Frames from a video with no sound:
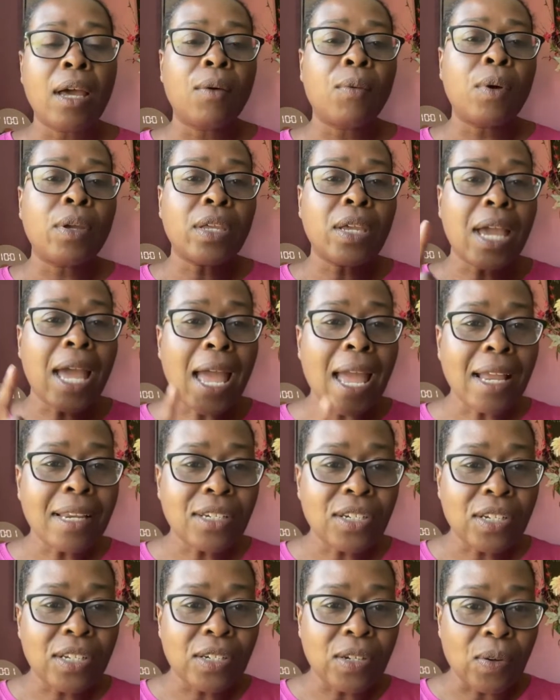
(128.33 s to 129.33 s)
Well, you
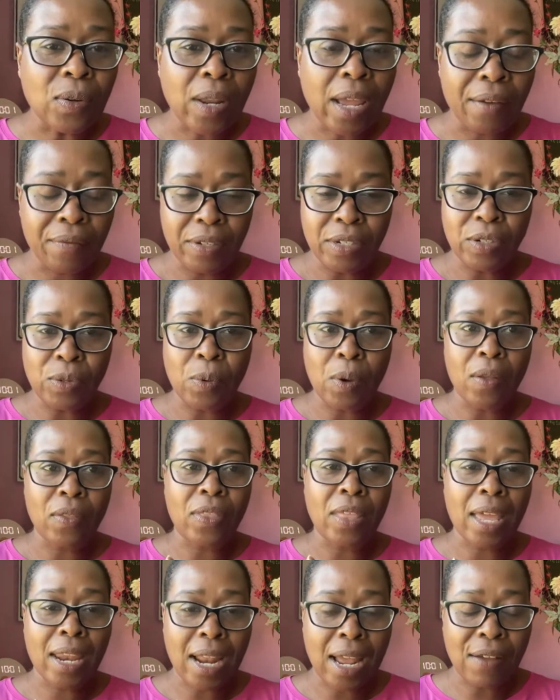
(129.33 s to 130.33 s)
actually don't have to do all
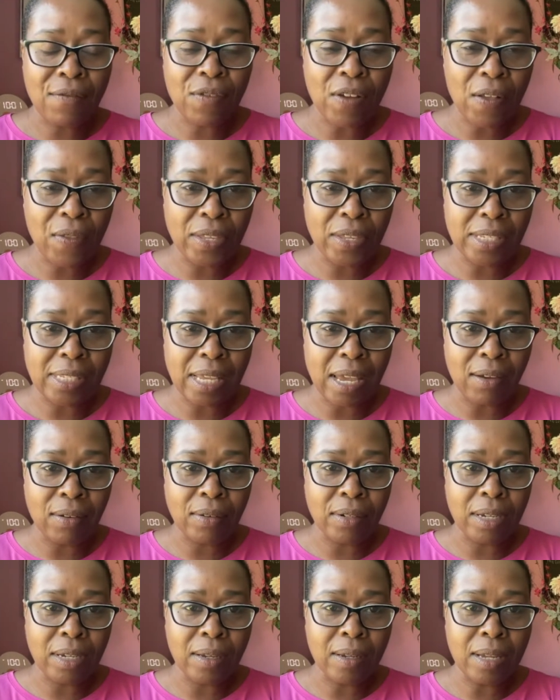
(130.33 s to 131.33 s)
that. I found this out.